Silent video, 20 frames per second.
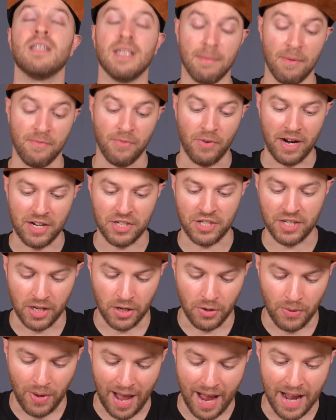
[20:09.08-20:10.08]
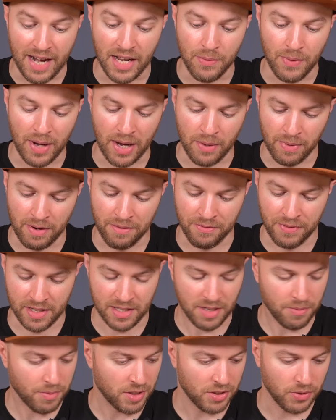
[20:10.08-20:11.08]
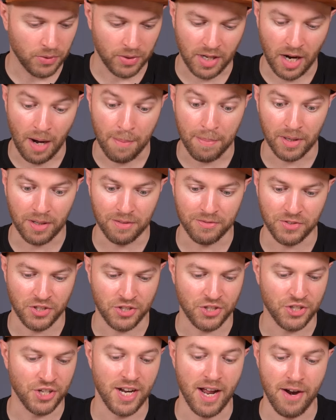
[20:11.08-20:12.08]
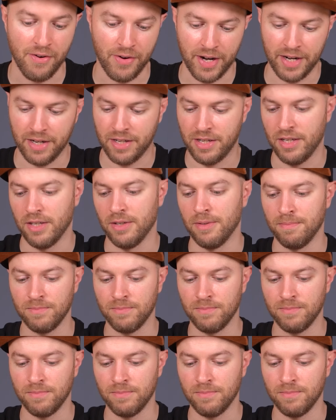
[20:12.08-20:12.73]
Now, before I actually go anywhere with this, I want to do a couple of just generic,